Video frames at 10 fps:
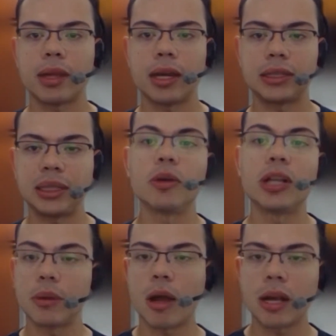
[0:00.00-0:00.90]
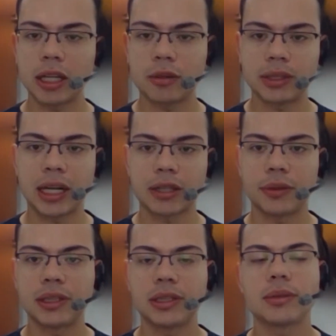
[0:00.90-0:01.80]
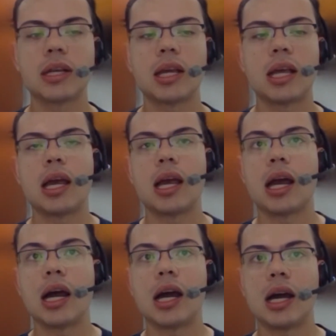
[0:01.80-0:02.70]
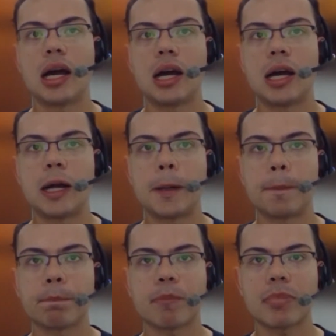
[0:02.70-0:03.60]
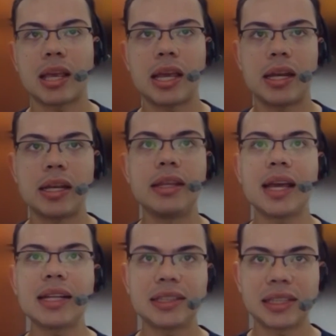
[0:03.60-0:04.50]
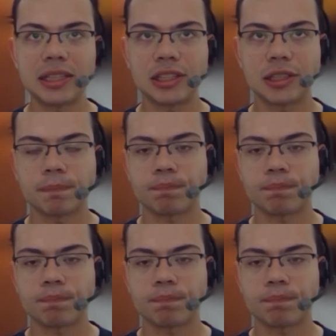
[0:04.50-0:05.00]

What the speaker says: simulate rocket trajectories. Uh, and in that sense,